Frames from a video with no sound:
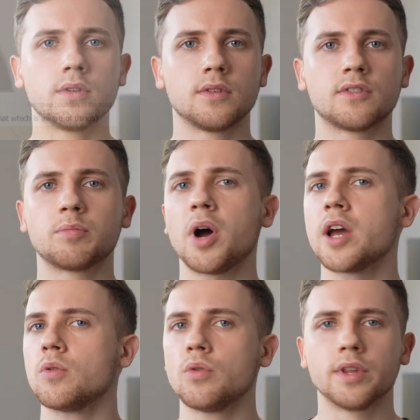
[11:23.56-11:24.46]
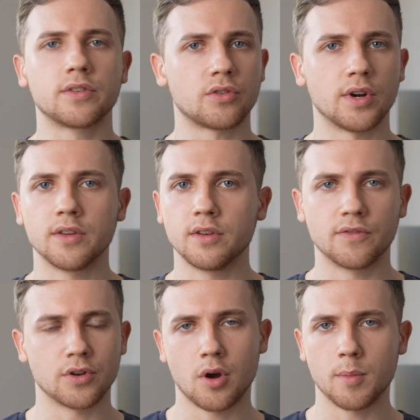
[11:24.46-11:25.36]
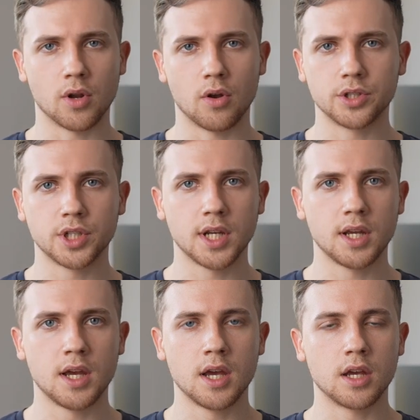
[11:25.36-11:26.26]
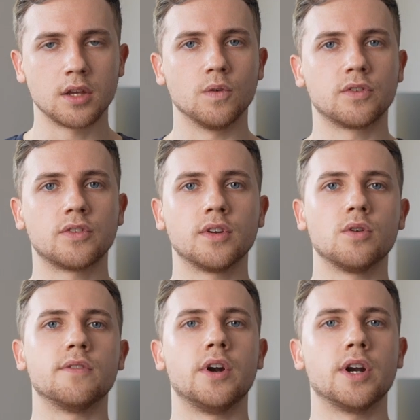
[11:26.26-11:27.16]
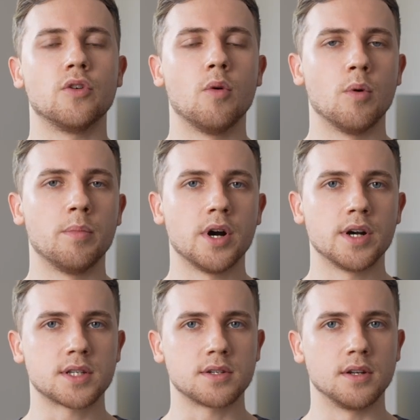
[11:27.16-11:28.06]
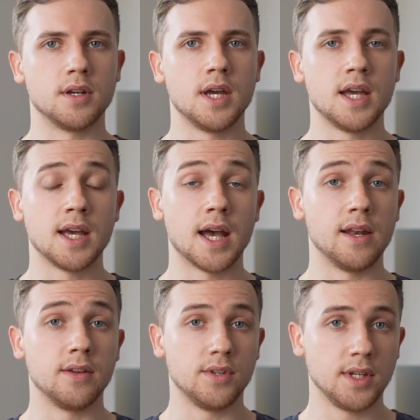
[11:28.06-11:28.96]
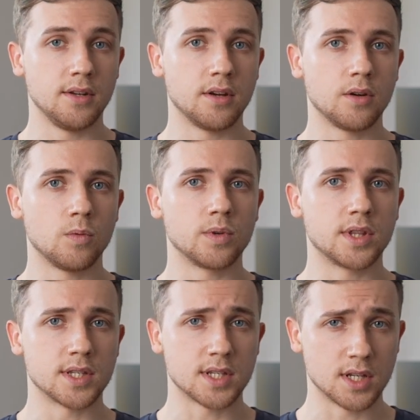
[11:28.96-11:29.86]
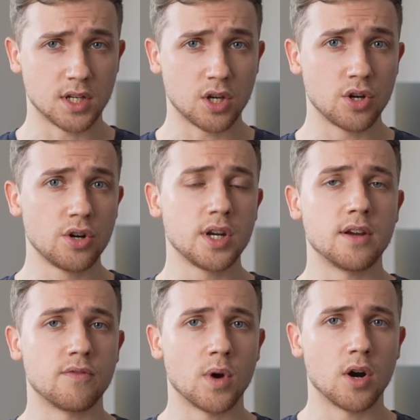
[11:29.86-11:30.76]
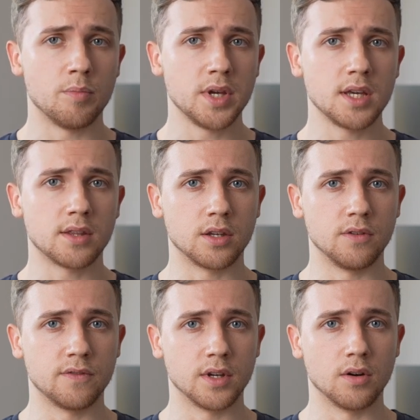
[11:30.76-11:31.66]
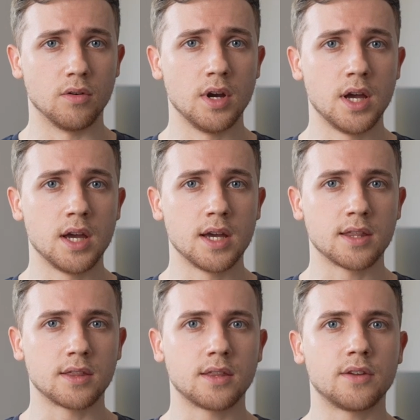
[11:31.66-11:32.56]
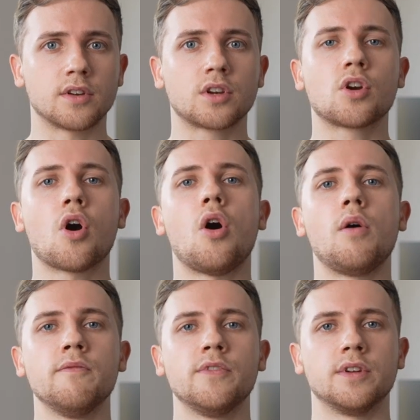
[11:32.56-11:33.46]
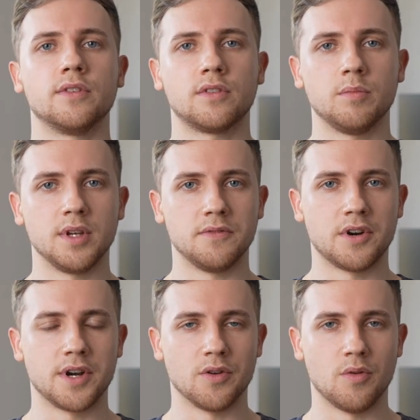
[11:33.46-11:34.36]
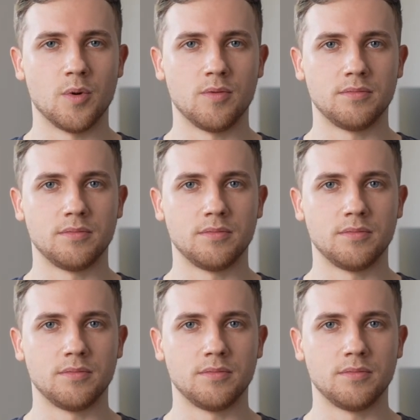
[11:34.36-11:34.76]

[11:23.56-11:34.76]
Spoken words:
despite all this crazy phenomenology, you are still a very normal person, and indeed, with this security of well-being that you feel, there's a confidence to be very normal.